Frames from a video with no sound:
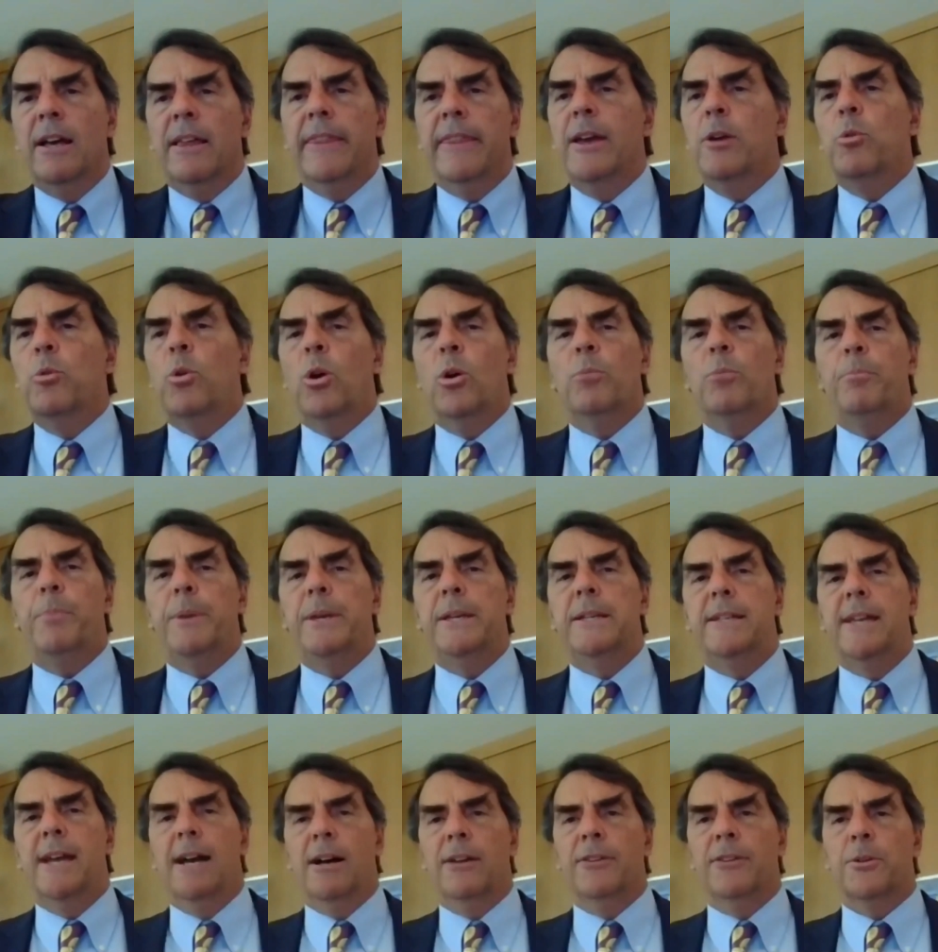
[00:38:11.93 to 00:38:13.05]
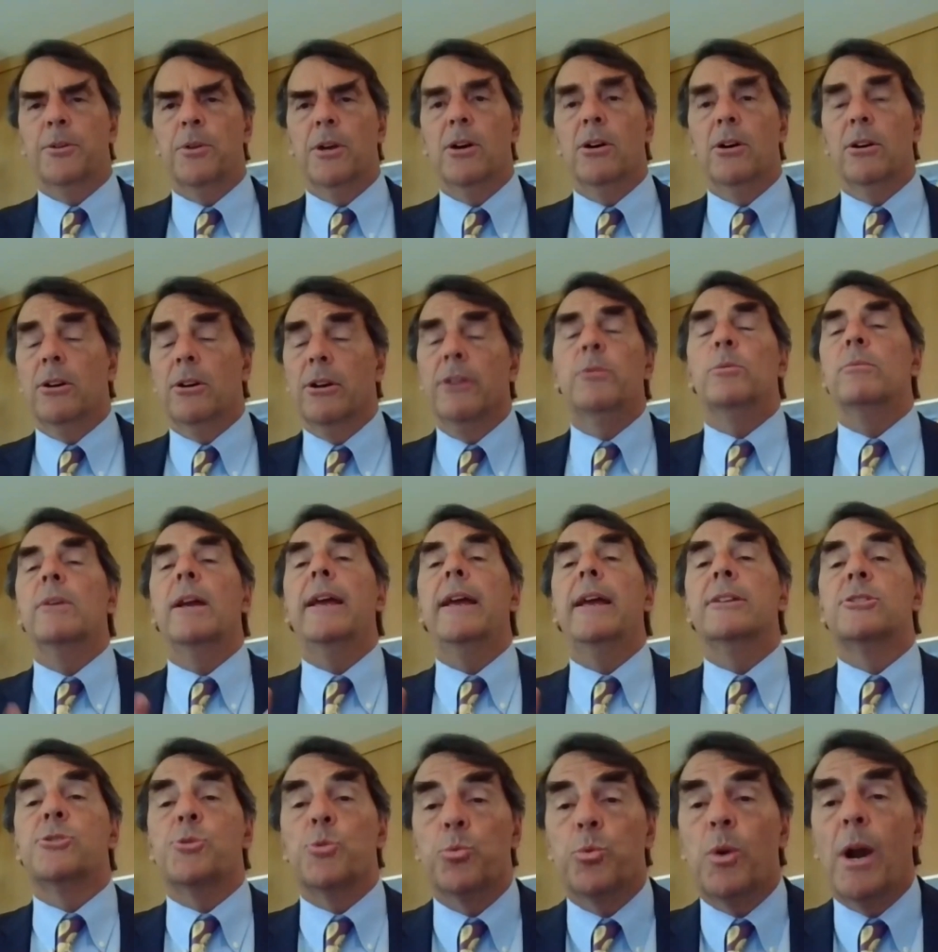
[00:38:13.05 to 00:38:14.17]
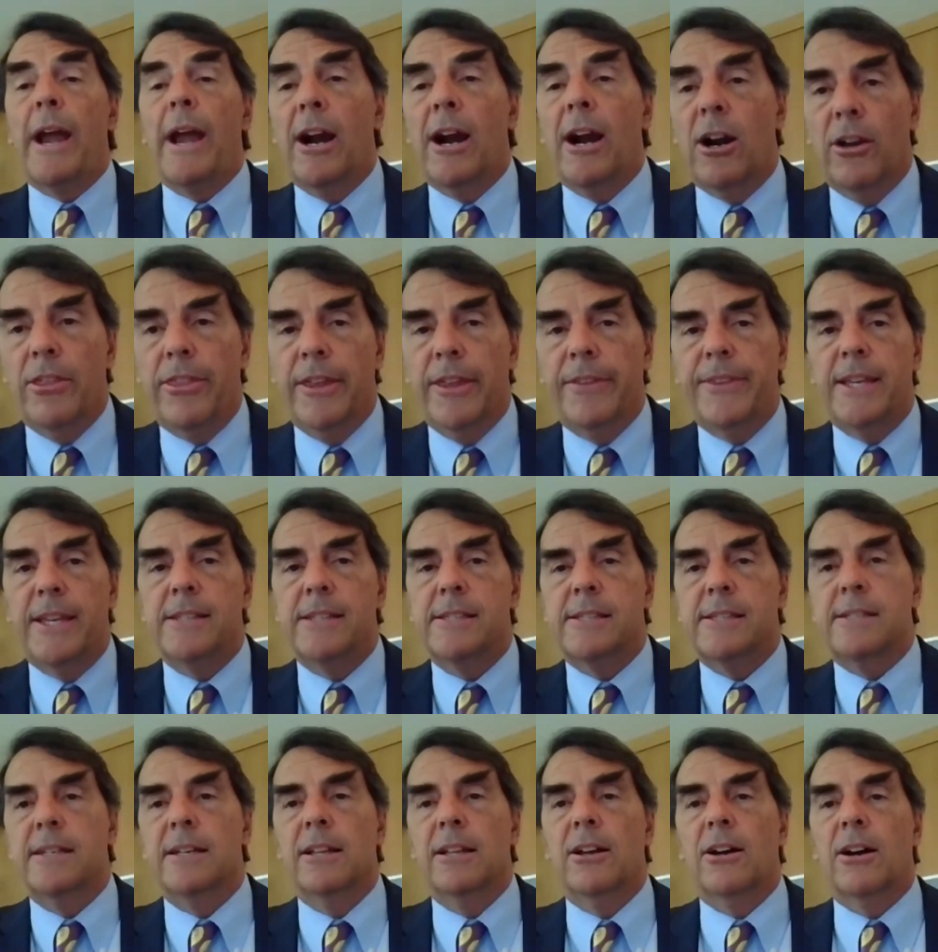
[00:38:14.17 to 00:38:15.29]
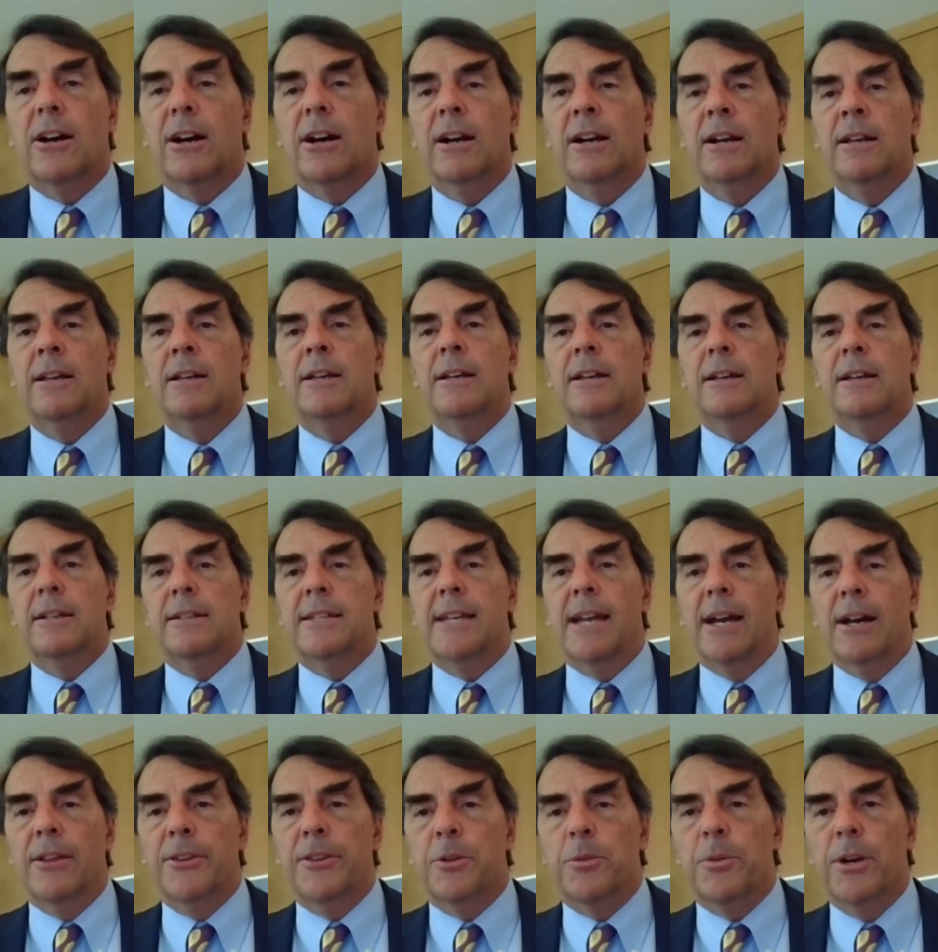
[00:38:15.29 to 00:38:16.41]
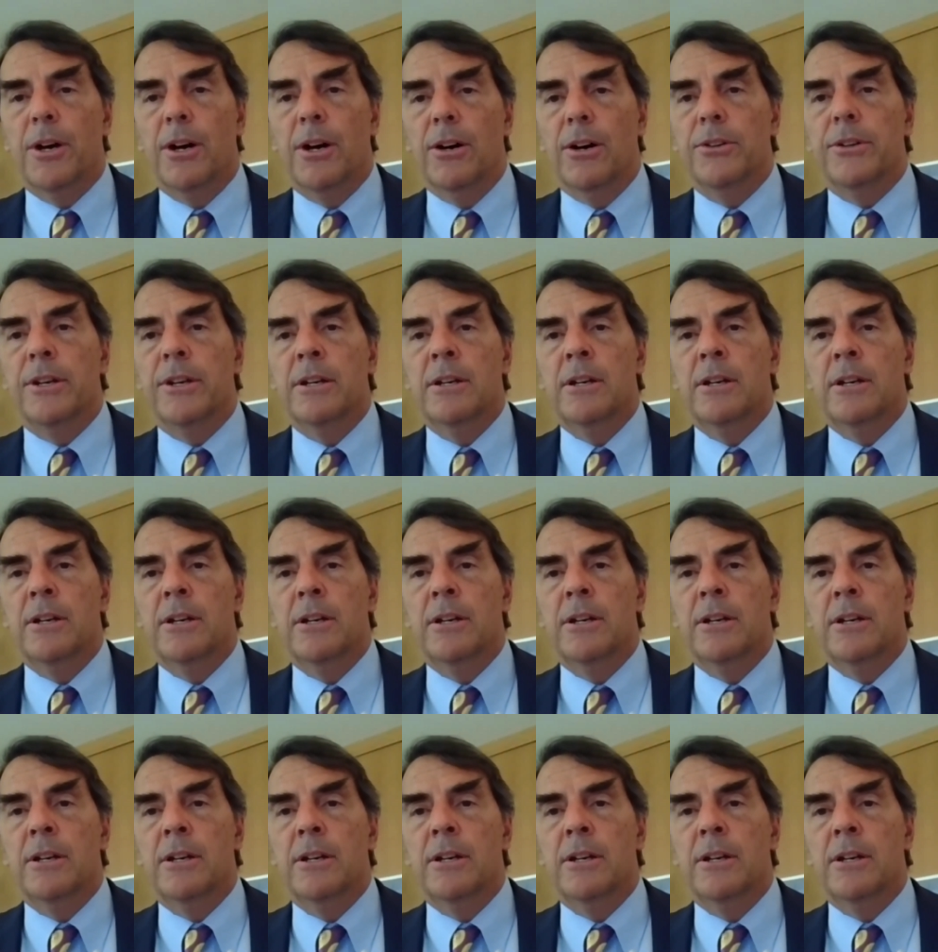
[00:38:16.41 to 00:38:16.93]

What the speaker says: they won't be down the road, or it's rare that they still are down the road.